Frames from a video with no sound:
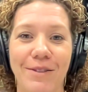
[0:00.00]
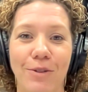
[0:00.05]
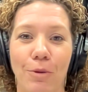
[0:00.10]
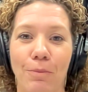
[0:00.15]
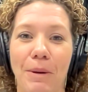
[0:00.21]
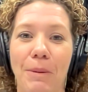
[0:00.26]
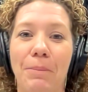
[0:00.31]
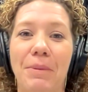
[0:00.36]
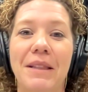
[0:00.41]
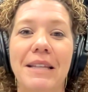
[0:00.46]
There'll
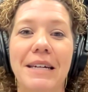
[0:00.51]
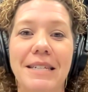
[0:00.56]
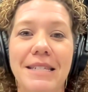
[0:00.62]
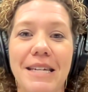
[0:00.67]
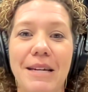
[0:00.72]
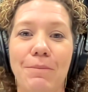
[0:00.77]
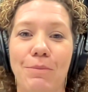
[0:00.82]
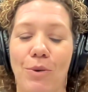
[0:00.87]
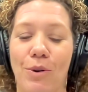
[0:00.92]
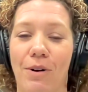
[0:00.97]
be
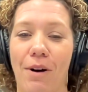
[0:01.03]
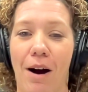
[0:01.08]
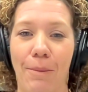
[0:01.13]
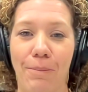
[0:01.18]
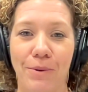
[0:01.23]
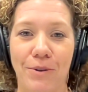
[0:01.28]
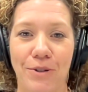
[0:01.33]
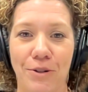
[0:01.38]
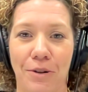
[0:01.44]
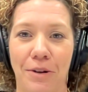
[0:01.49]
plenty more
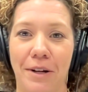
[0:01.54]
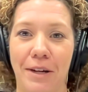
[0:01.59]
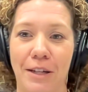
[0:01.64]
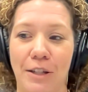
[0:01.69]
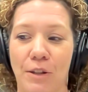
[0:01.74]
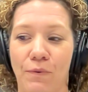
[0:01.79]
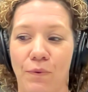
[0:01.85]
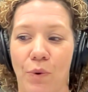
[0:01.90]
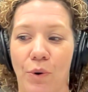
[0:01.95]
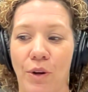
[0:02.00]

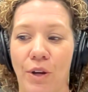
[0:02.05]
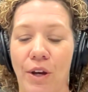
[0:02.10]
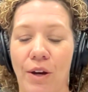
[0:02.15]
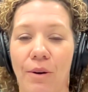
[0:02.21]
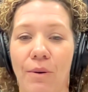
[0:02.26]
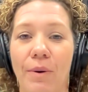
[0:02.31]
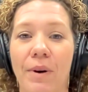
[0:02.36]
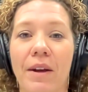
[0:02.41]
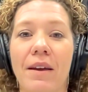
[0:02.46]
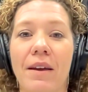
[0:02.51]
opportunities for you.